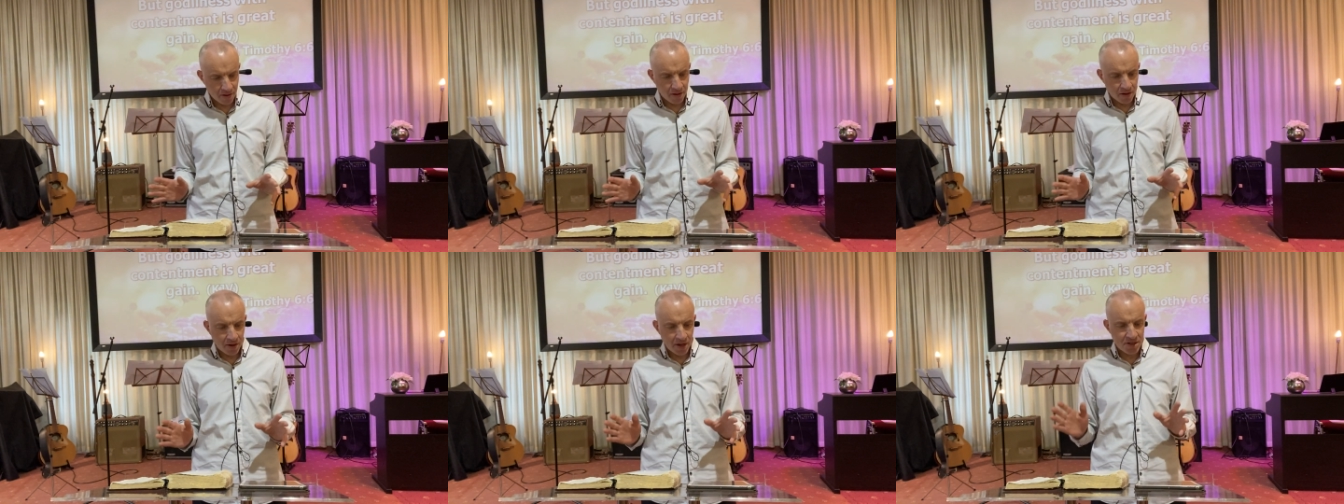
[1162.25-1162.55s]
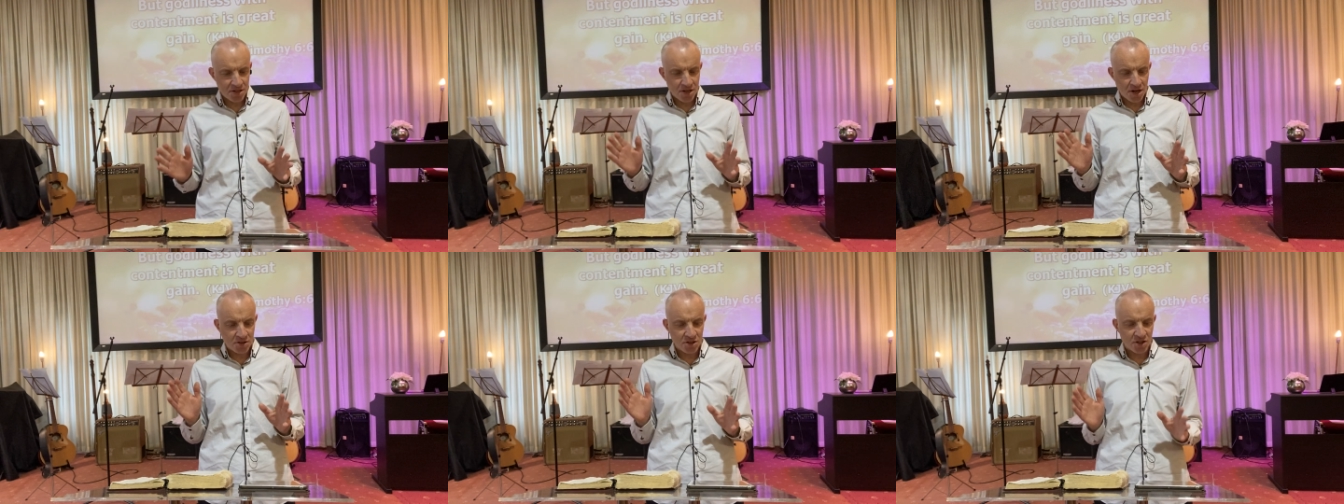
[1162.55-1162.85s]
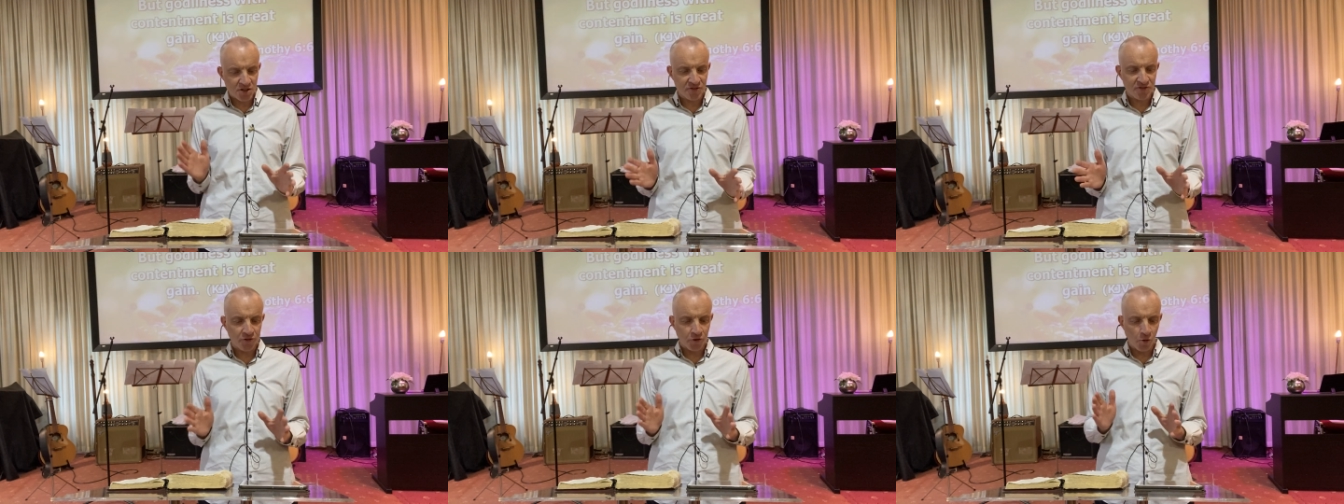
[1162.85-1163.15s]

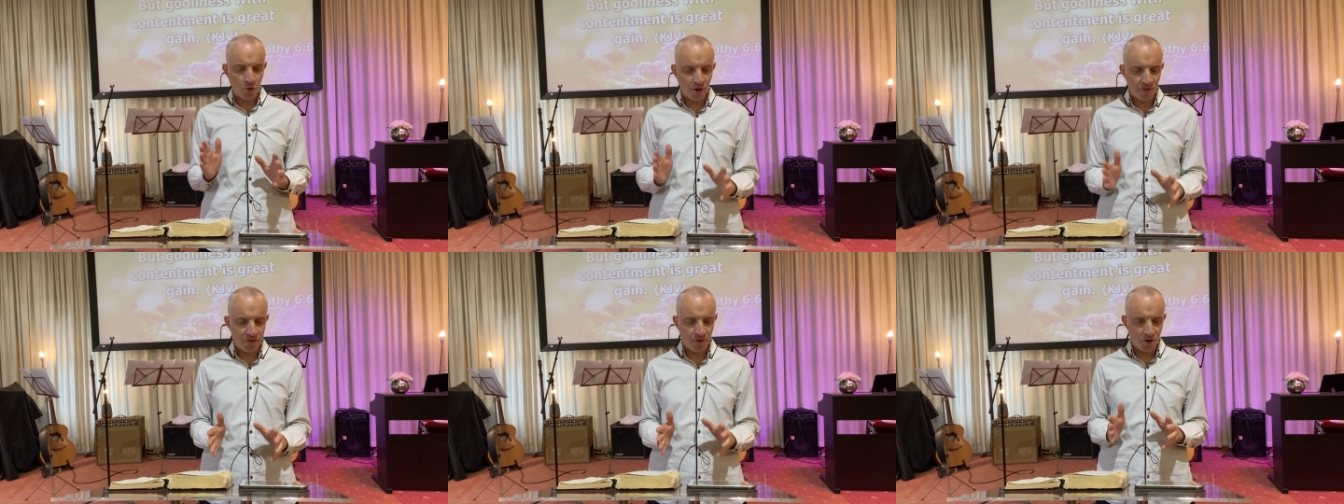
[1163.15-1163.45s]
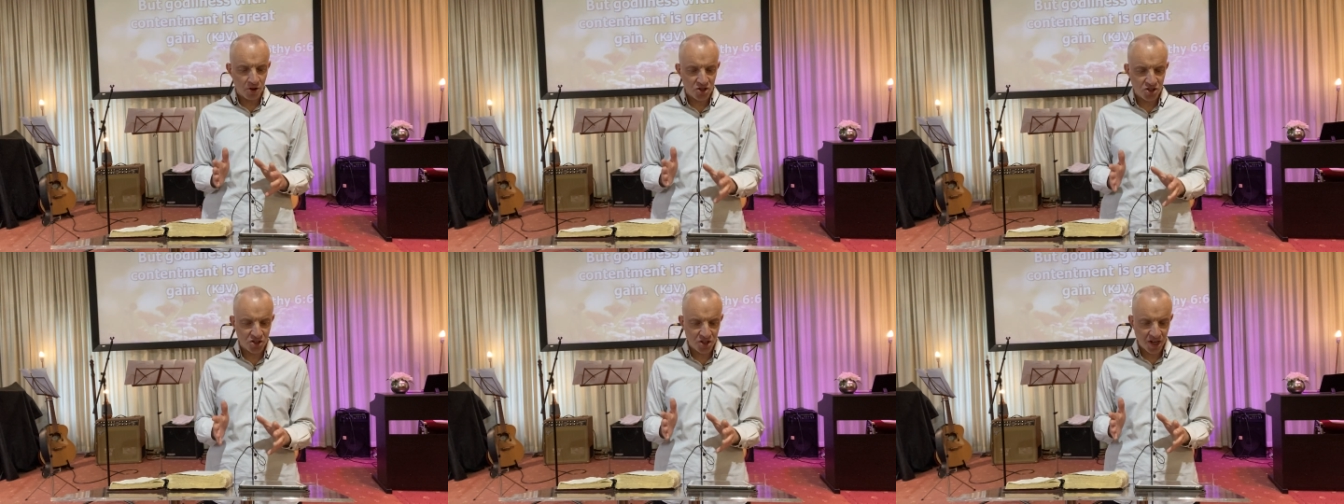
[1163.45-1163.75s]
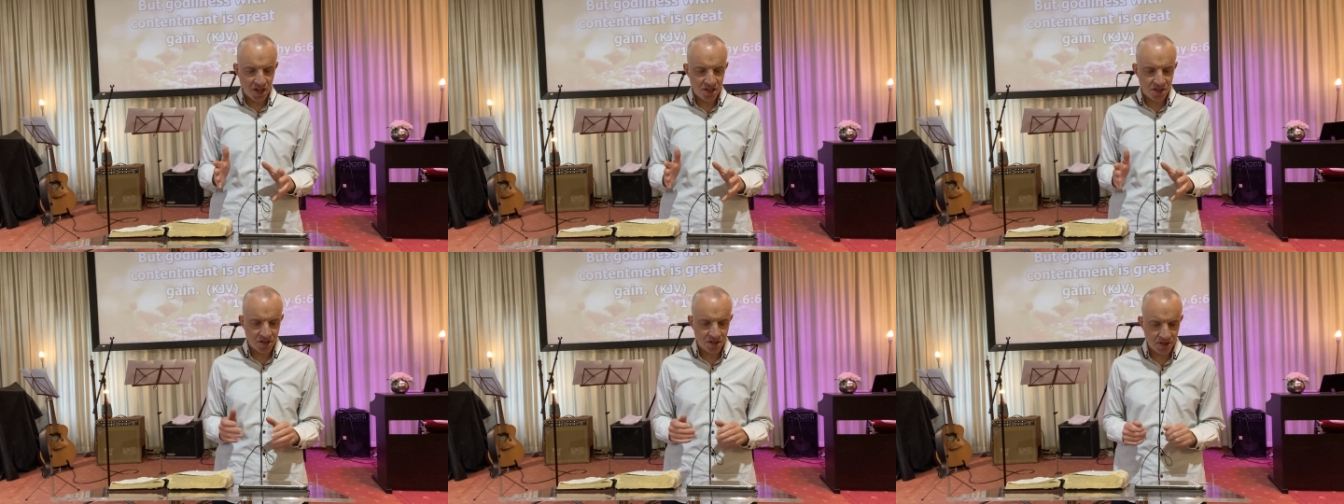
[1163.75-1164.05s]
Ecclesiastes 4 verse
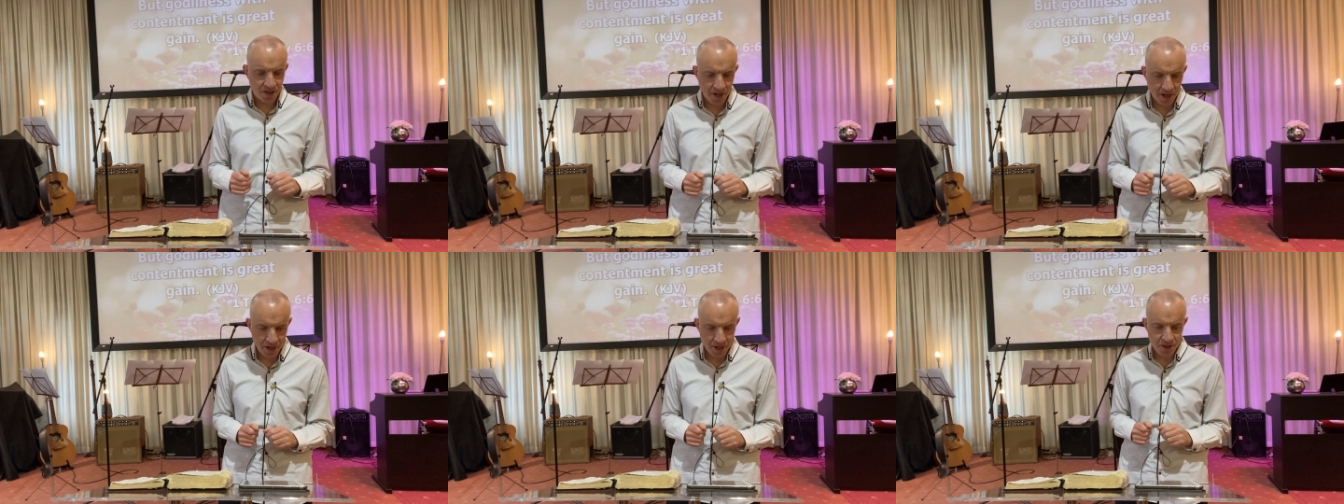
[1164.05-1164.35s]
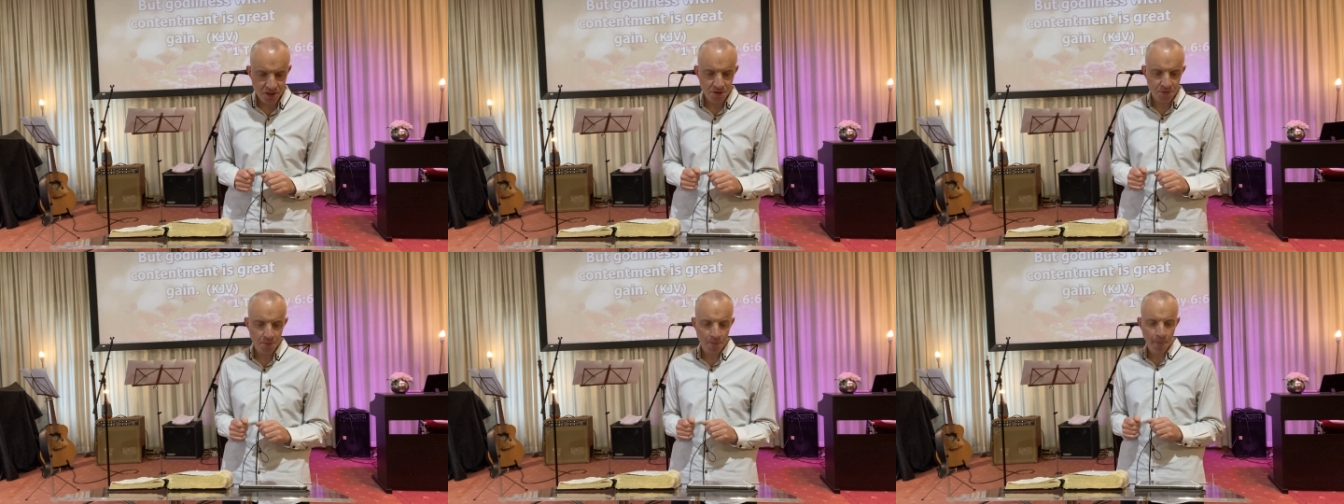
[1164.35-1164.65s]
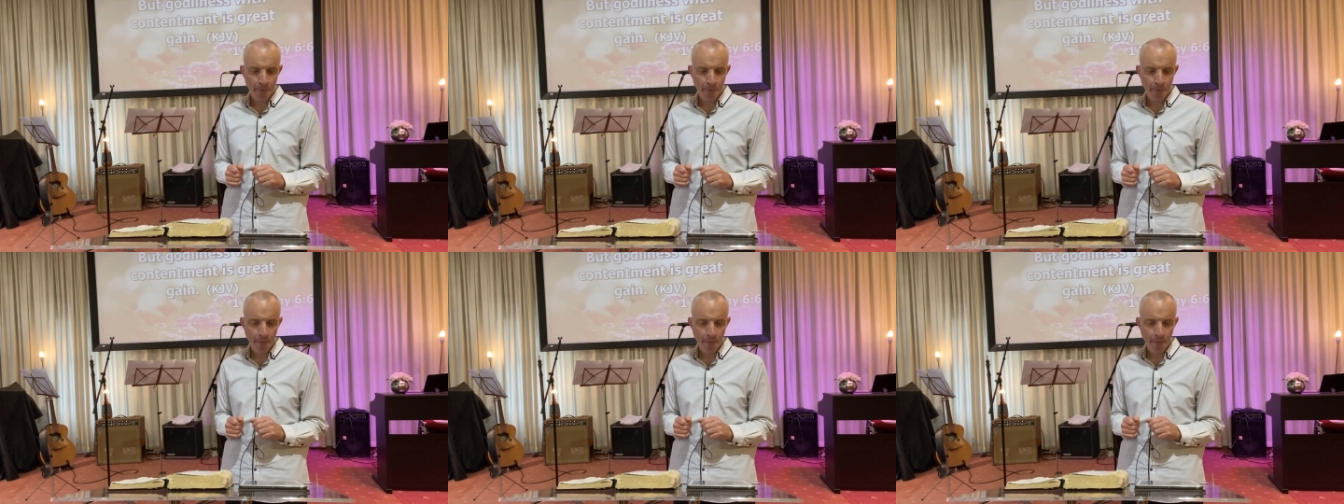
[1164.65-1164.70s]
6 says,